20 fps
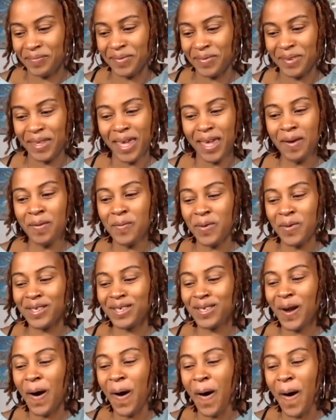it was
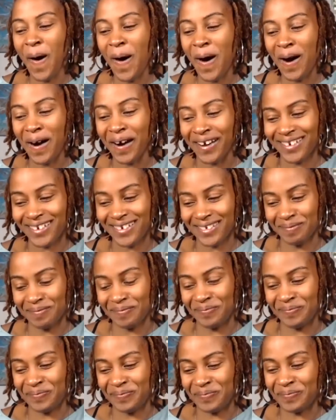hard.
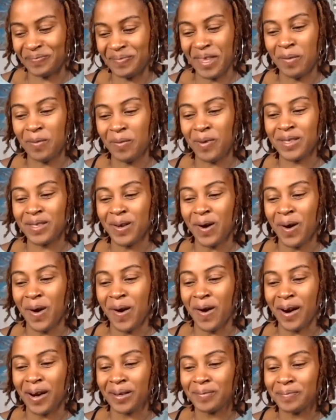It was
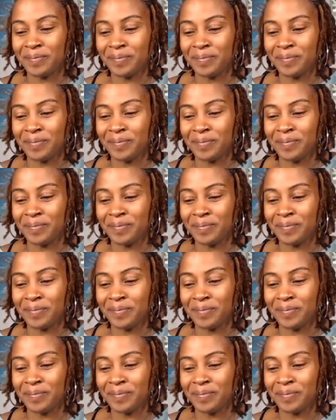hard.